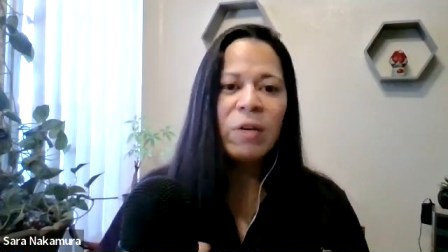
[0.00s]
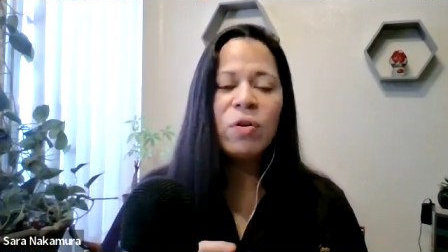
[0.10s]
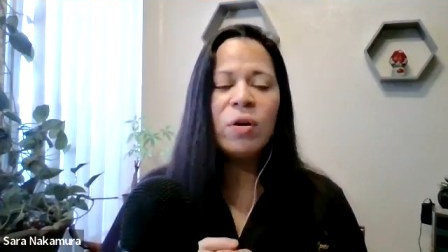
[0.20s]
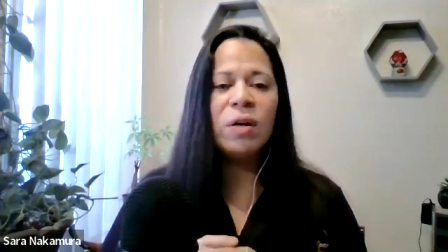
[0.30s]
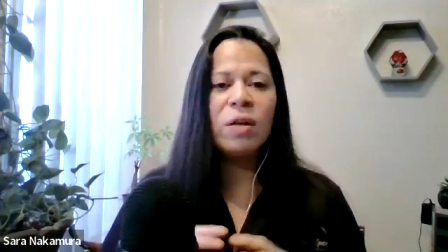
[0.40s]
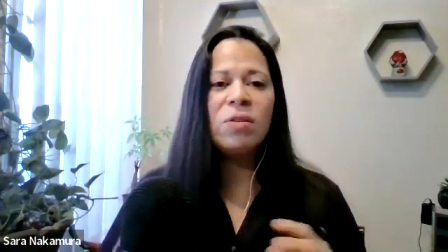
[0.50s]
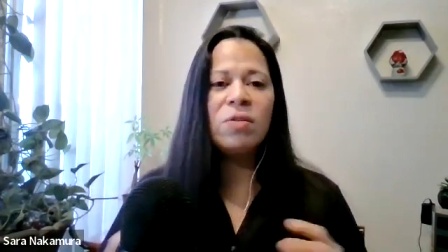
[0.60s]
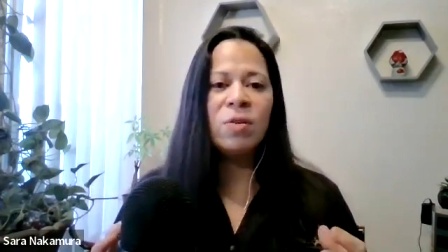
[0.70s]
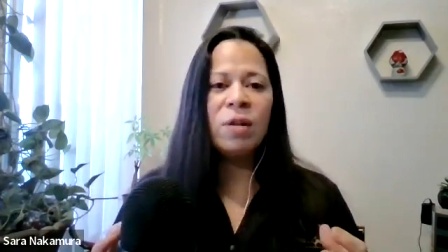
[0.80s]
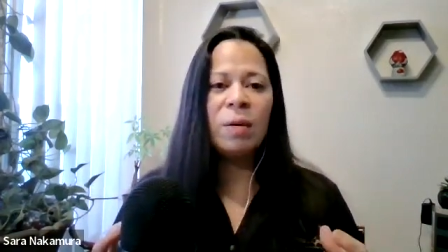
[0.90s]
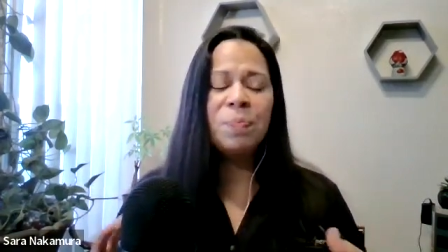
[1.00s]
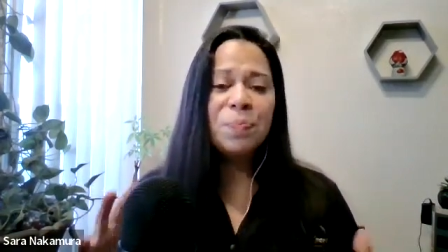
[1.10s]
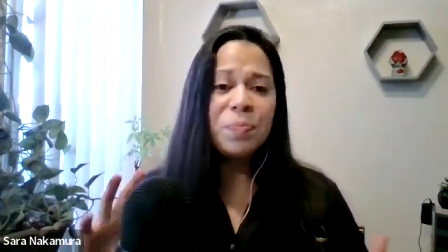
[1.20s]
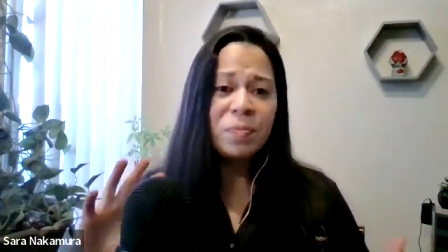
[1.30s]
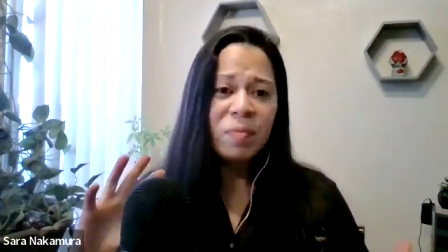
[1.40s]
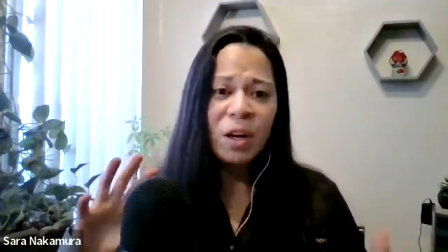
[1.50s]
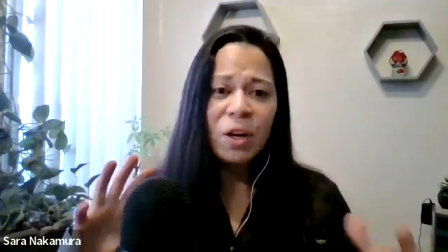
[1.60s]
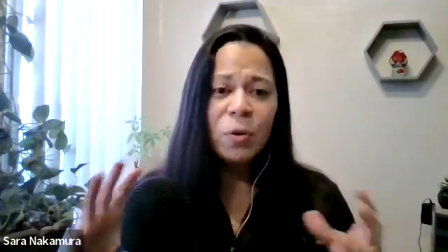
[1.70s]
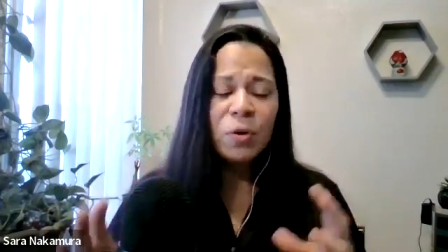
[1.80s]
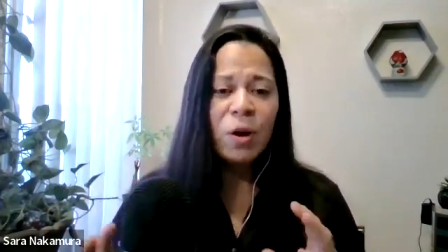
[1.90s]
Whatever it is for them,
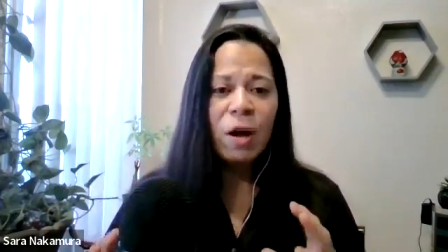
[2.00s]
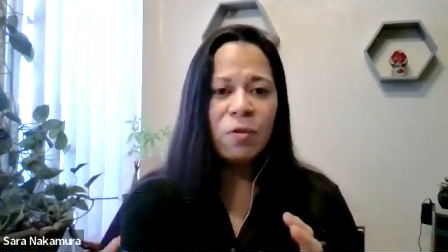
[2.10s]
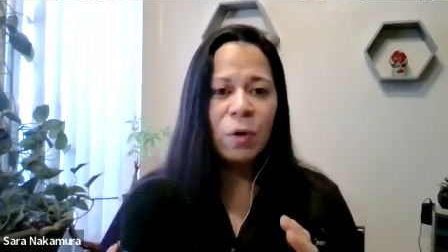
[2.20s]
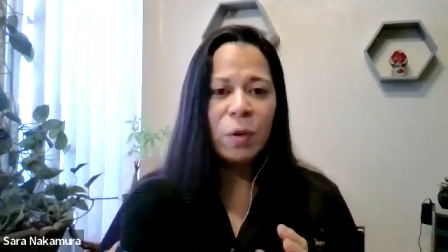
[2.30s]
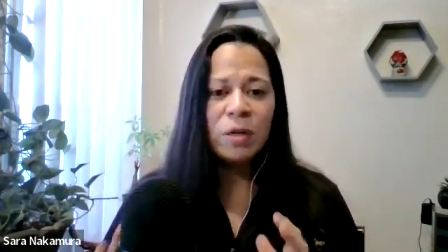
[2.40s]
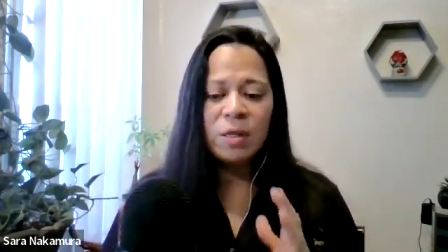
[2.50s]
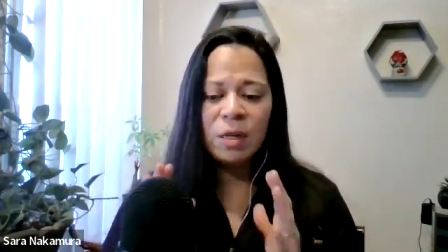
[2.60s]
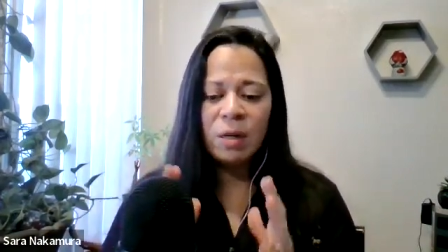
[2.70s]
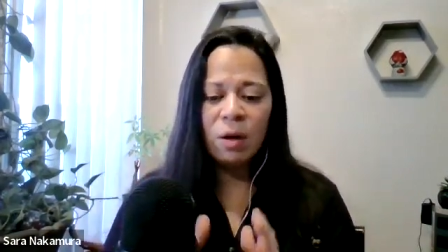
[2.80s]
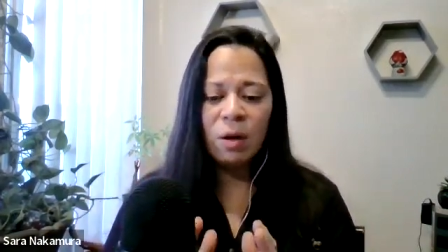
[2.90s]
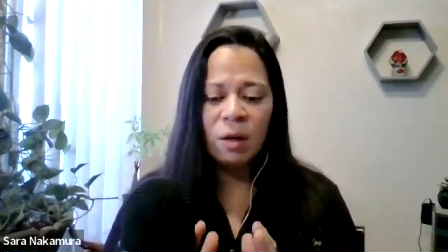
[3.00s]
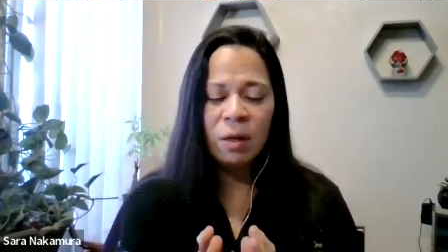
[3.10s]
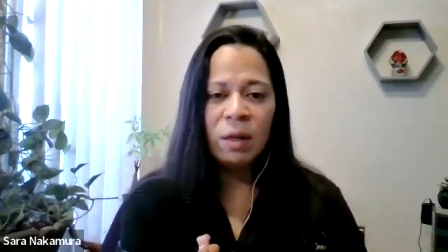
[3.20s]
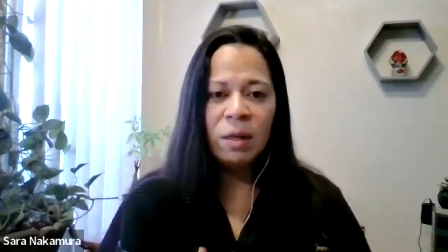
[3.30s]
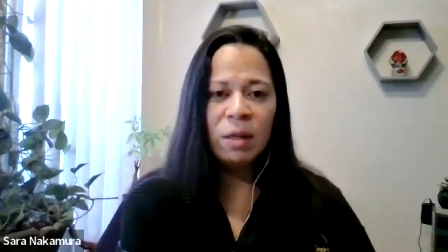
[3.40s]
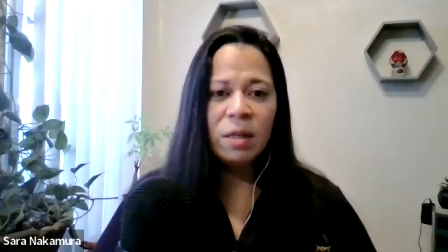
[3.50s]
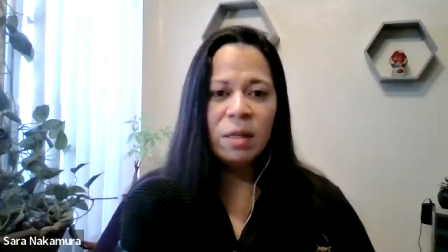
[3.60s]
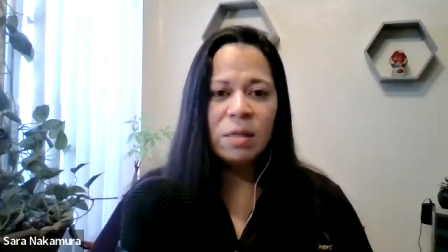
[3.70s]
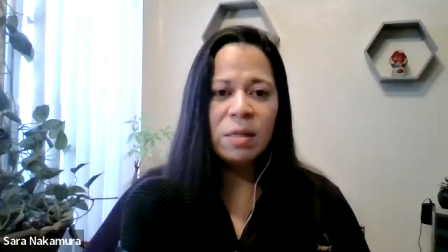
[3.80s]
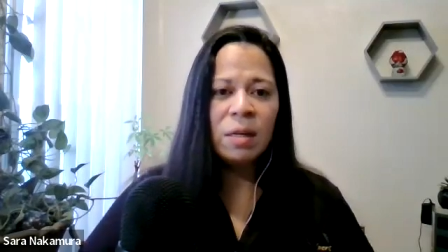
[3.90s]
they're not focused in on the
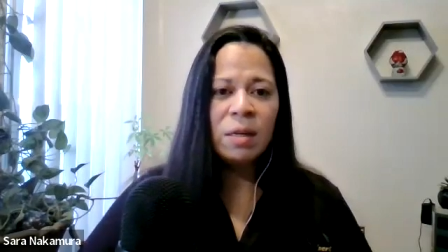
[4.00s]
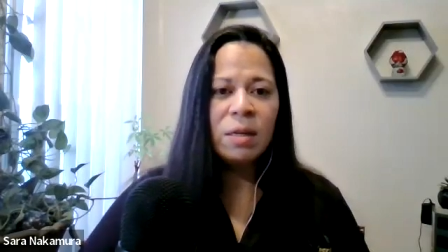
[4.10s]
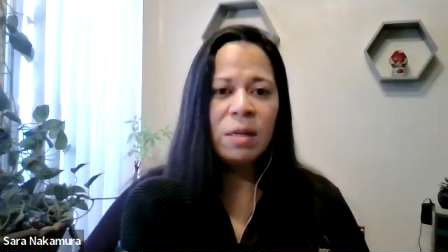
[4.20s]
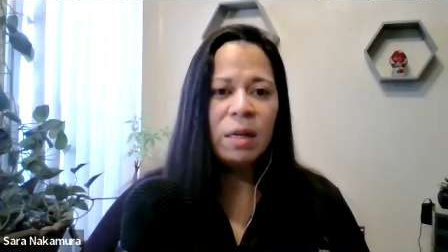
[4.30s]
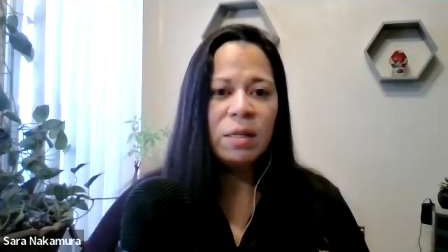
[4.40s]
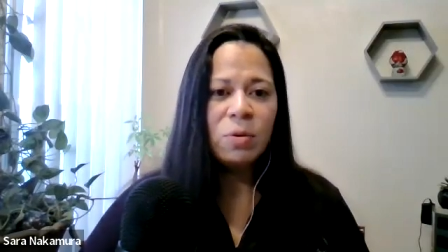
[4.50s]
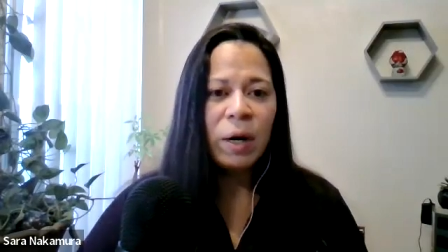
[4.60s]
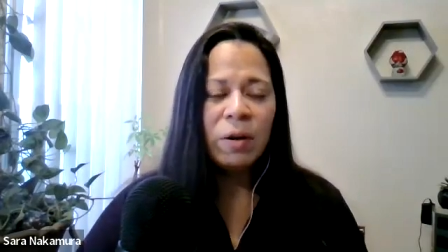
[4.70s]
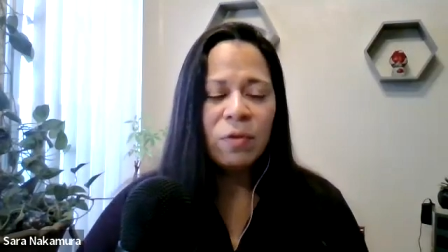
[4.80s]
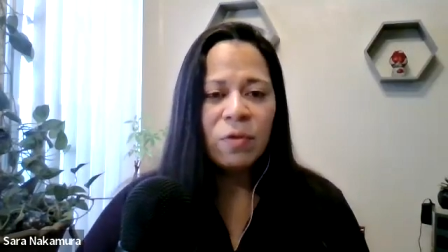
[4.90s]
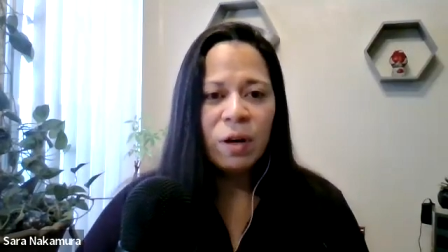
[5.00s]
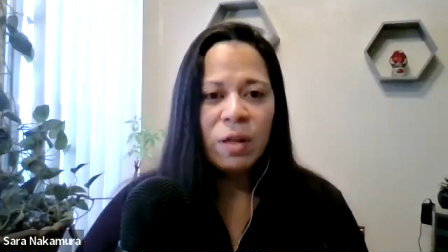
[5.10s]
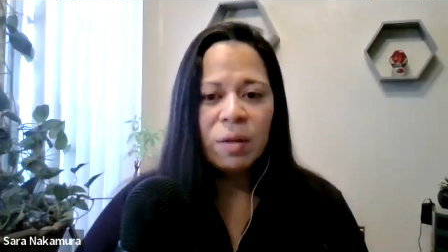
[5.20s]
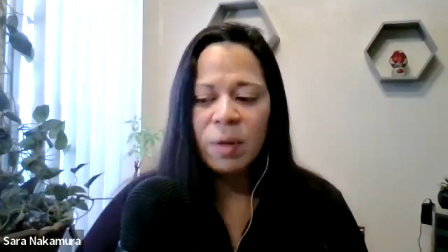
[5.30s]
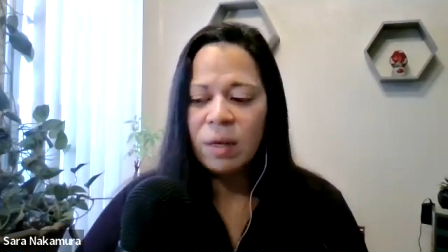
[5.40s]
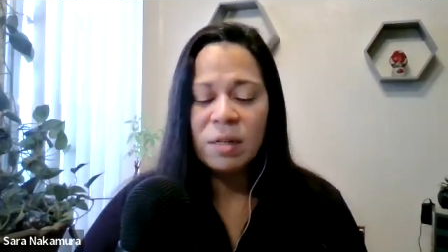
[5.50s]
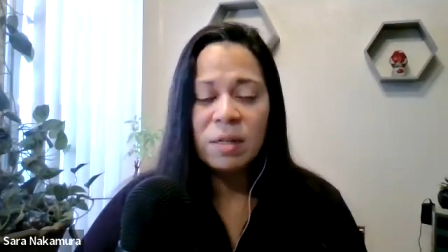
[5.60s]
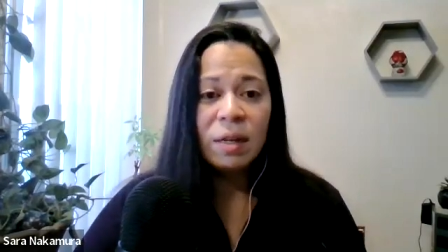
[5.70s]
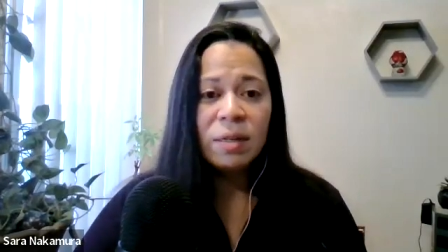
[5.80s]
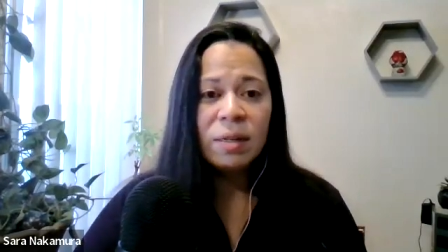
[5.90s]
things that's right in front of them that
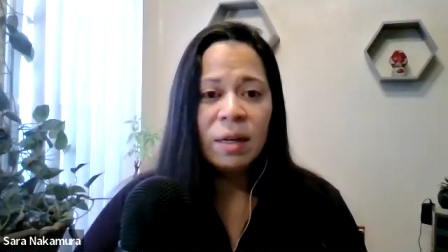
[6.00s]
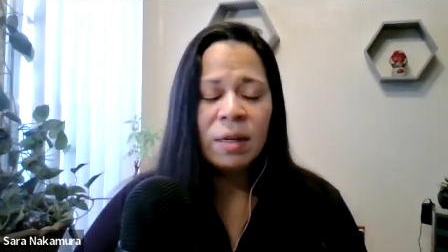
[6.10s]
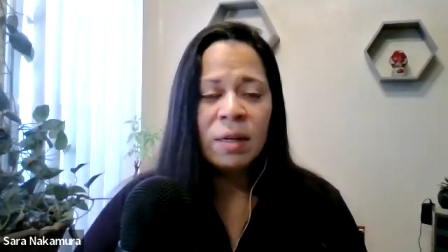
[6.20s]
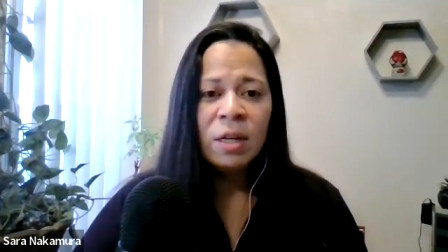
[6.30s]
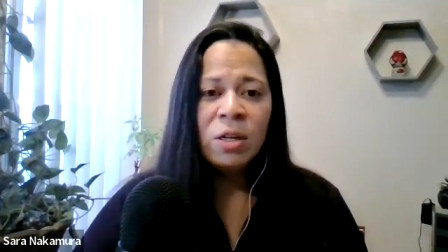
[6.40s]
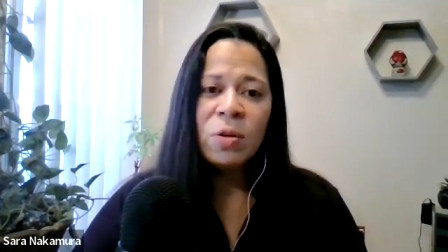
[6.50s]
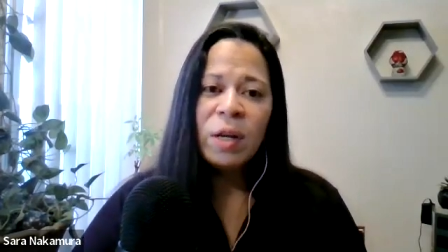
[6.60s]
needs to get done.